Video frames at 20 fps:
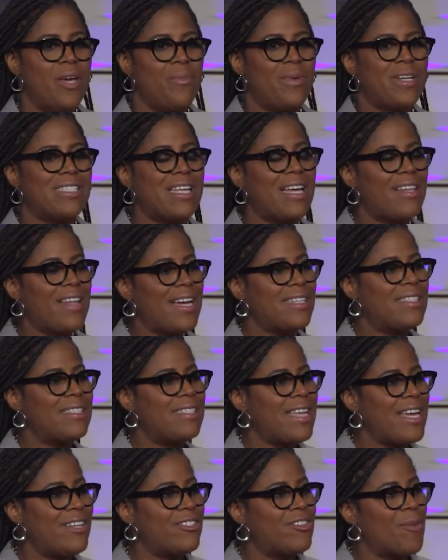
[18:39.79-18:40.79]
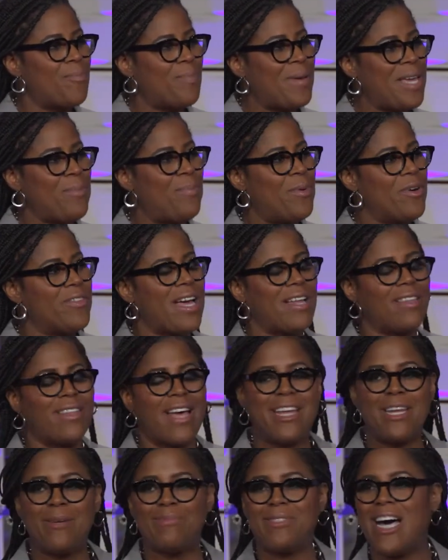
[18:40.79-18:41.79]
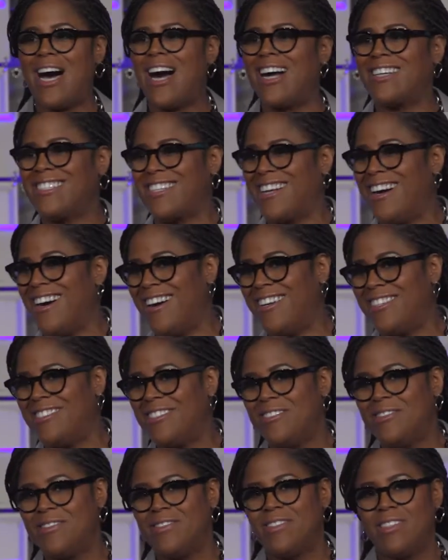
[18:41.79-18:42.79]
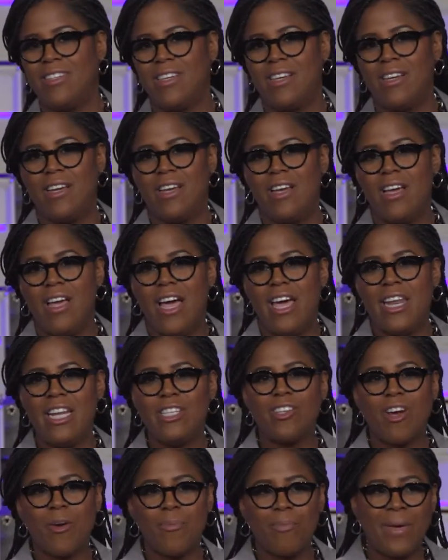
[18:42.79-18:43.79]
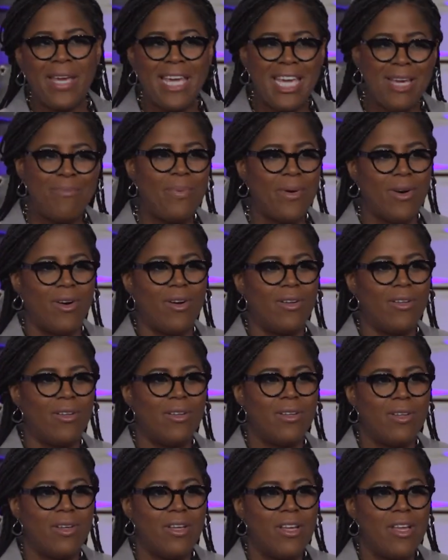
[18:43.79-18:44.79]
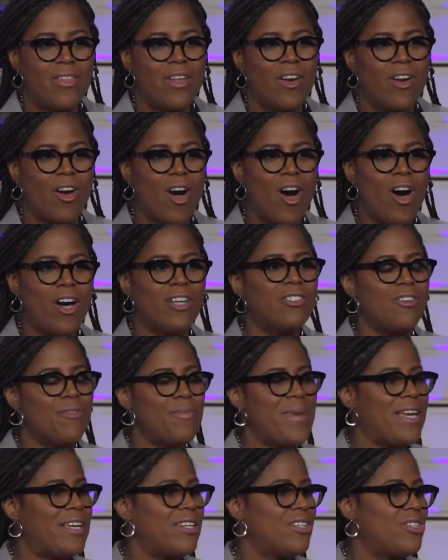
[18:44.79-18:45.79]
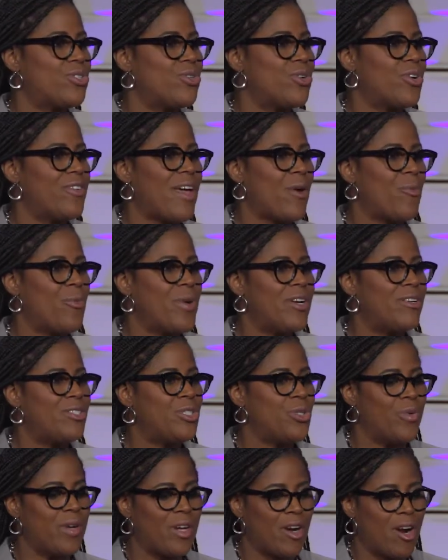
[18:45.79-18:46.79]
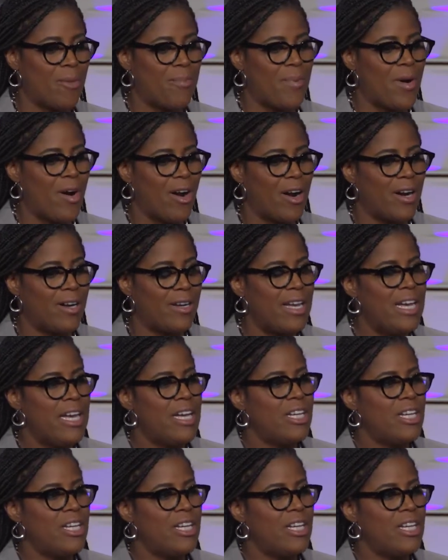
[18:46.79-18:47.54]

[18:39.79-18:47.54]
Because I like to say it's our people that light up the octagon. And it's our people that are also making sure that we are doing our part.